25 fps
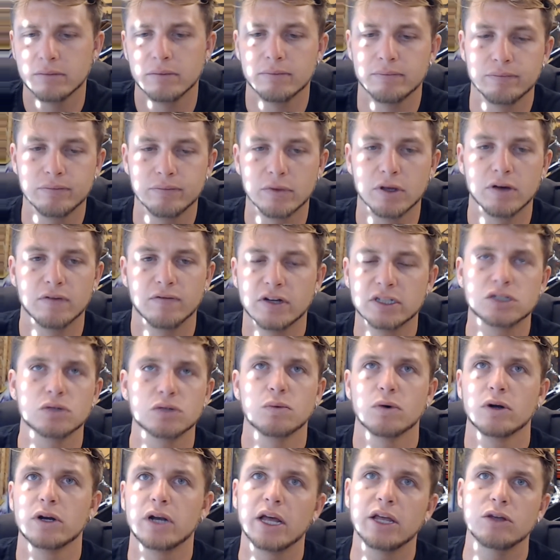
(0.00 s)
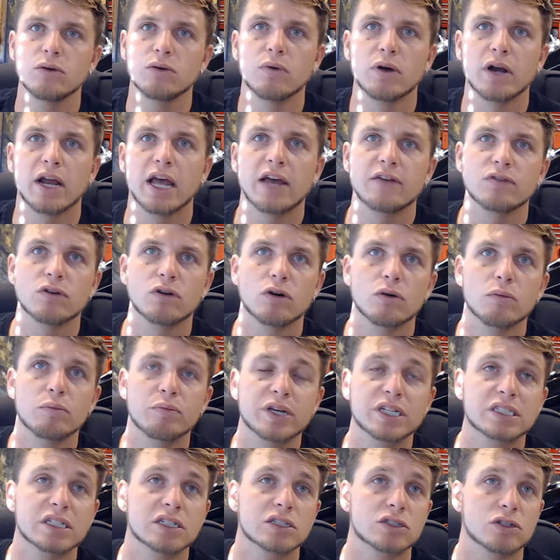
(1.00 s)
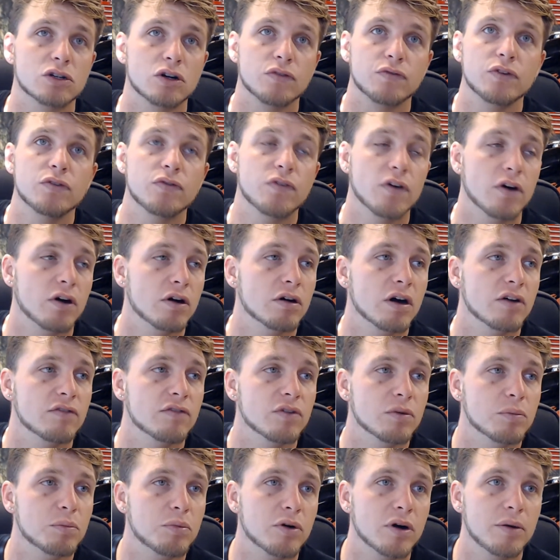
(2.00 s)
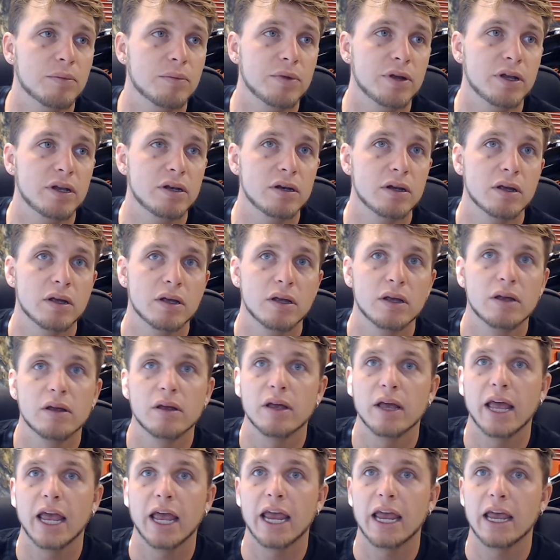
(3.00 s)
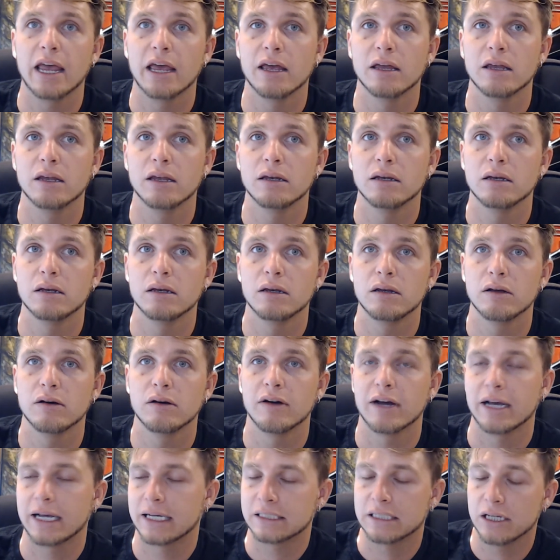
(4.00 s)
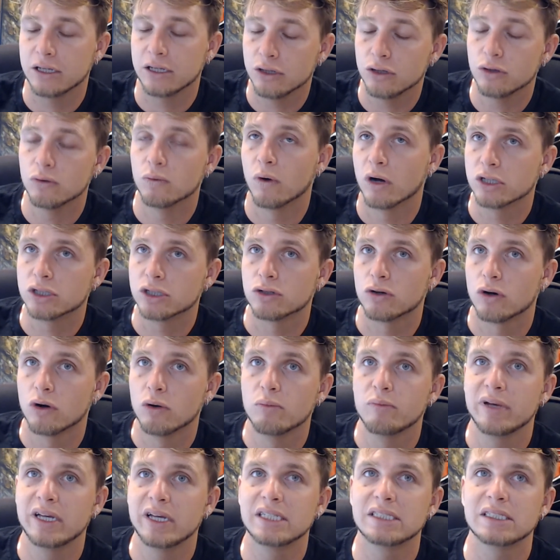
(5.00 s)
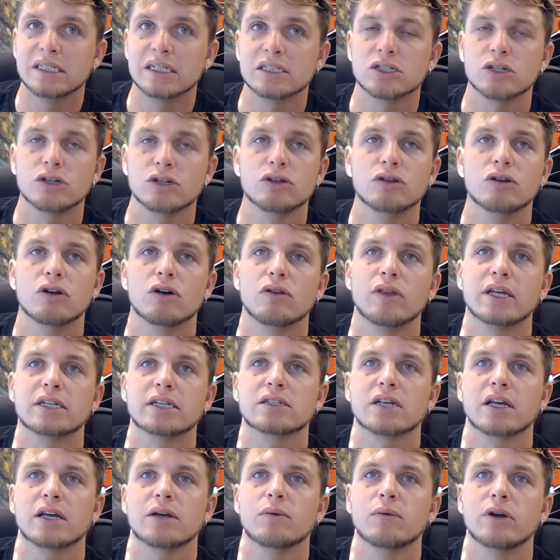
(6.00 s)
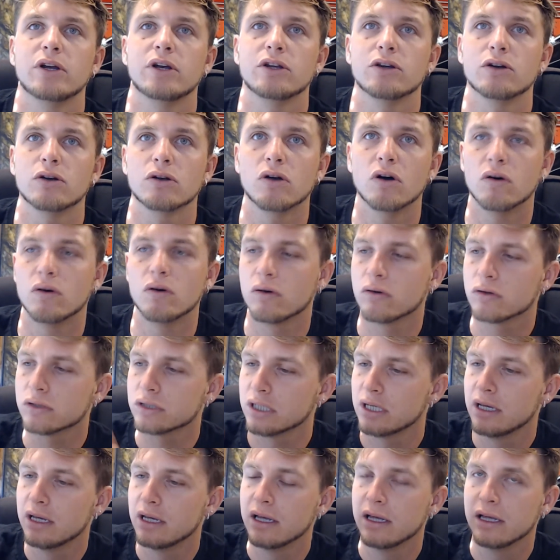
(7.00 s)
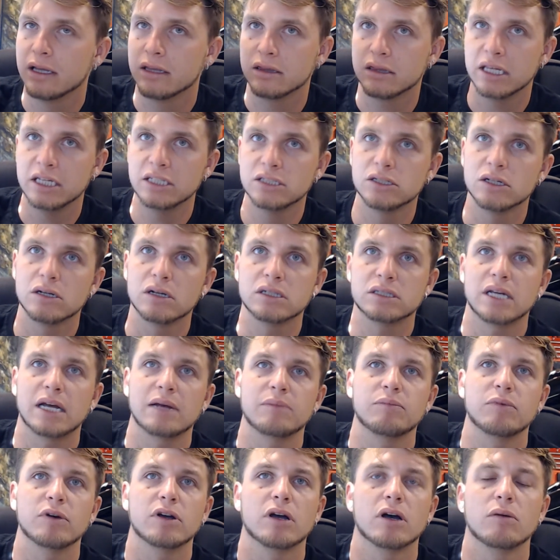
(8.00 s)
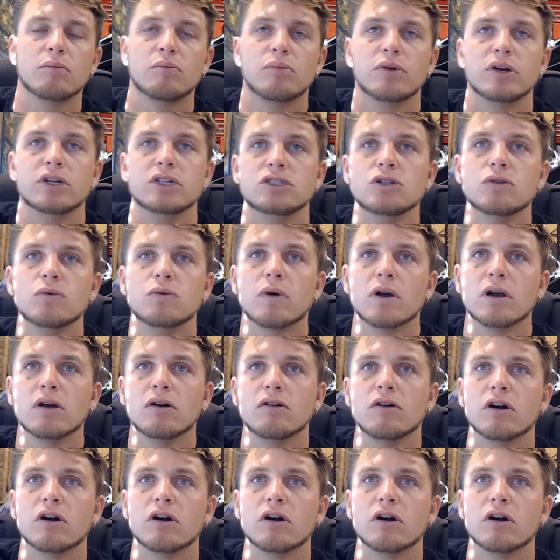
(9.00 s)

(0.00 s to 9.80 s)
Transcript: eventually one day you want to have your own business, or if you fall in love with plumbing, and like I said, you want your own business, or you know that's like one of your goals, these are the type of companies you want to look